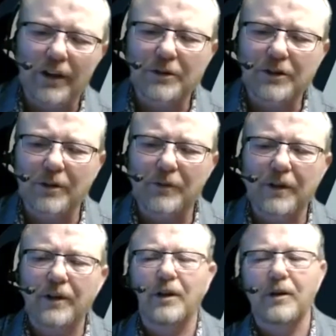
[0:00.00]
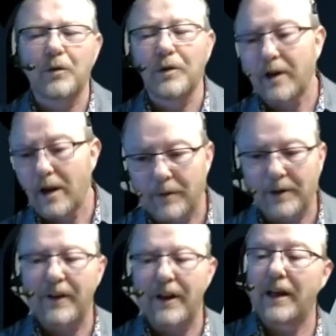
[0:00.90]
with something or when we're coming of
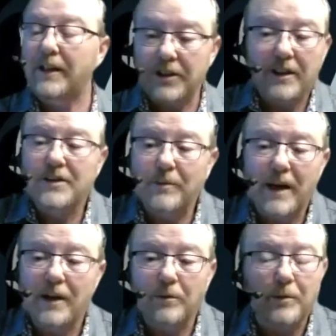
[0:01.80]
age. It doesn't matter, but